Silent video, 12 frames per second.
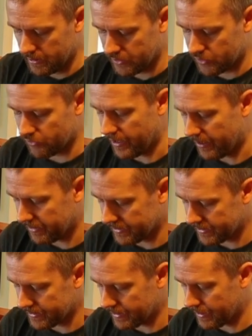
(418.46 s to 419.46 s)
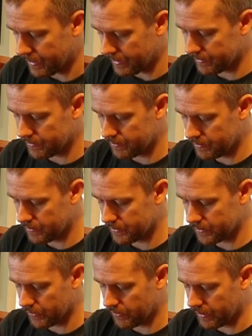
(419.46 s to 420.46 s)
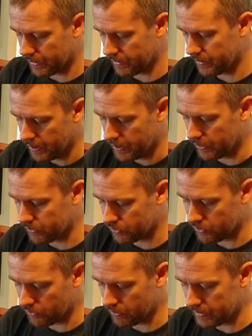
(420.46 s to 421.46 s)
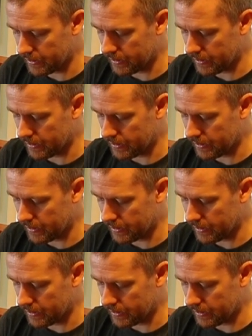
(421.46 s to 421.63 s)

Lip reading: strap inside, so you can control